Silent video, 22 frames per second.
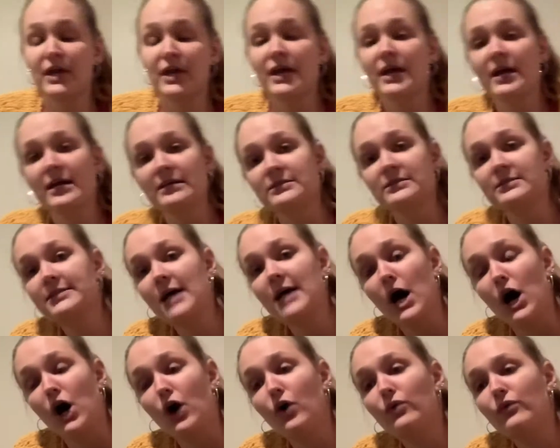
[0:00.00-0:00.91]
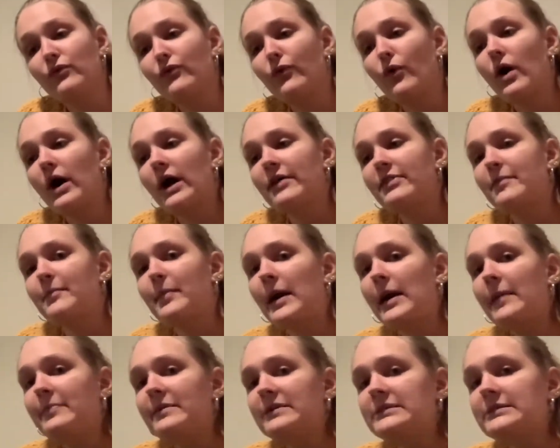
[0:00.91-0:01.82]
So for the
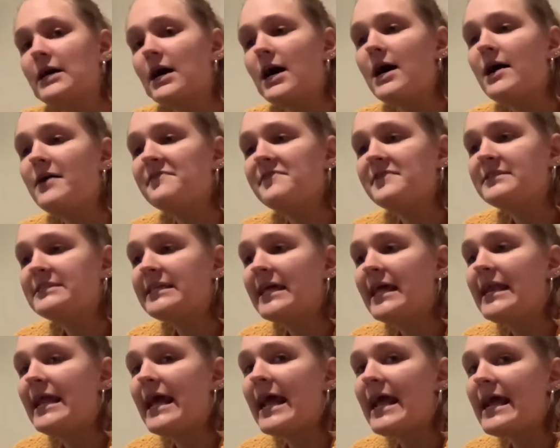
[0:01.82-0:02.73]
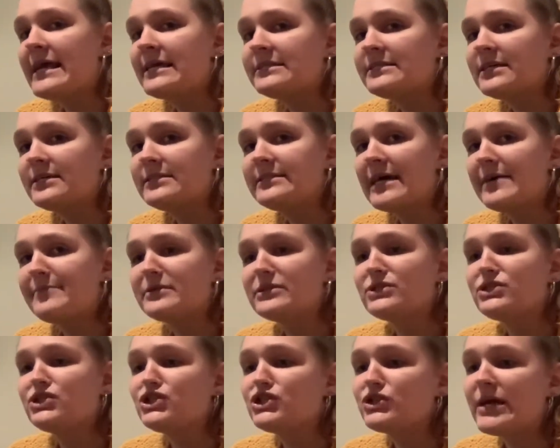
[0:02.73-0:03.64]
purpose of today's
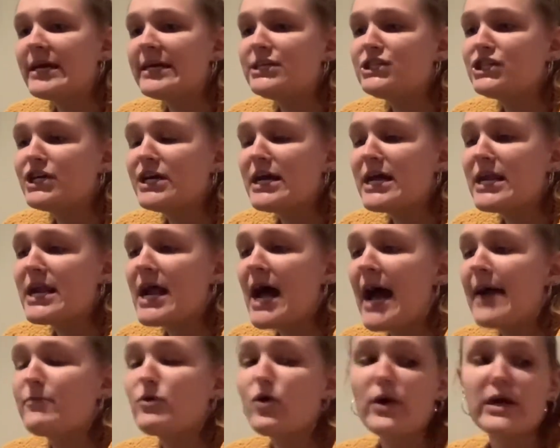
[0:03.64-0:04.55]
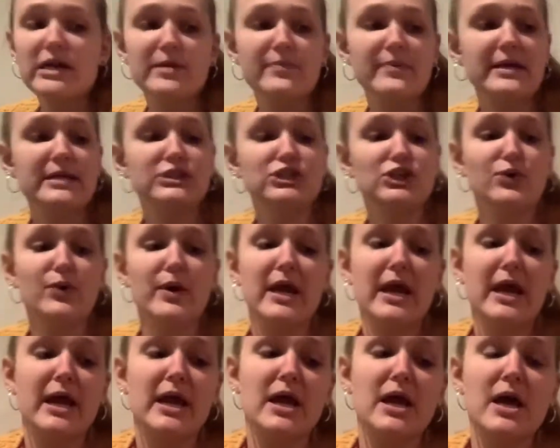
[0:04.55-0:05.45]
demonstration, I'm going to be
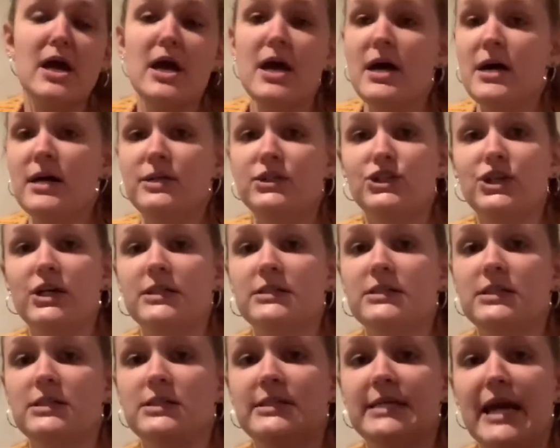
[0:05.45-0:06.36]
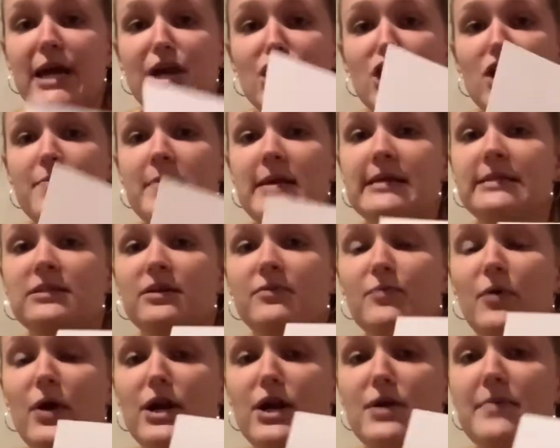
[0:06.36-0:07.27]
doing just a standard piece
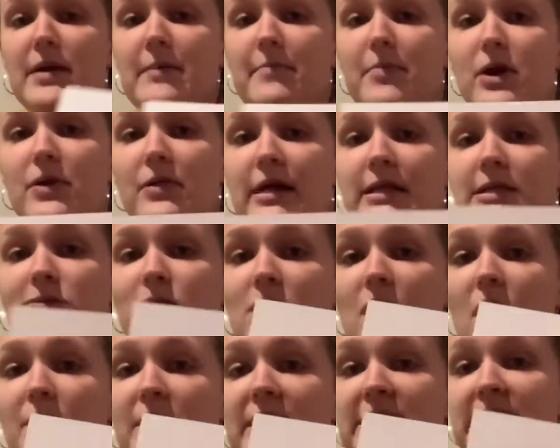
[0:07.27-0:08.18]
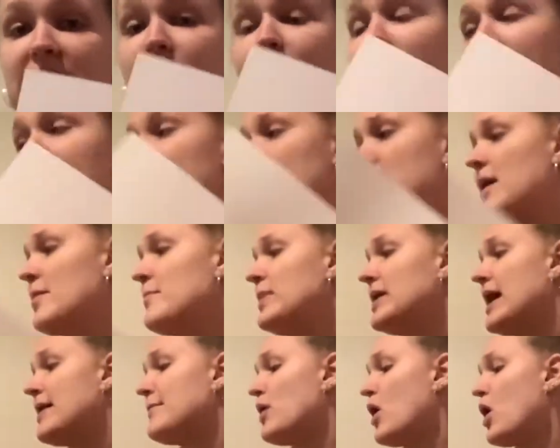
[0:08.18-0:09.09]
of printer paper. That's what I'll be dipping,
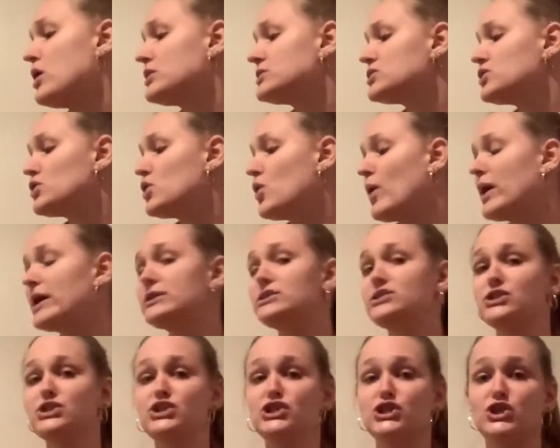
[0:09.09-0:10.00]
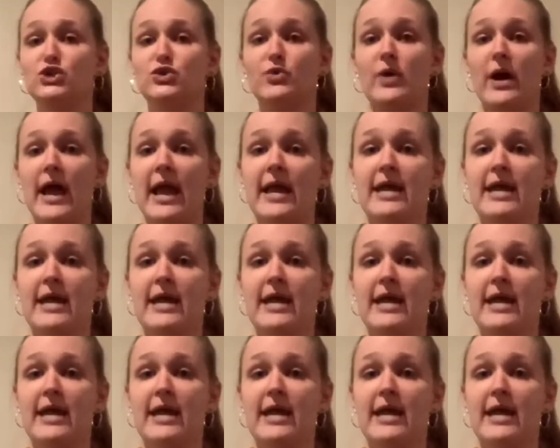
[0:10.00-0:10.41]
but I'm also going to do a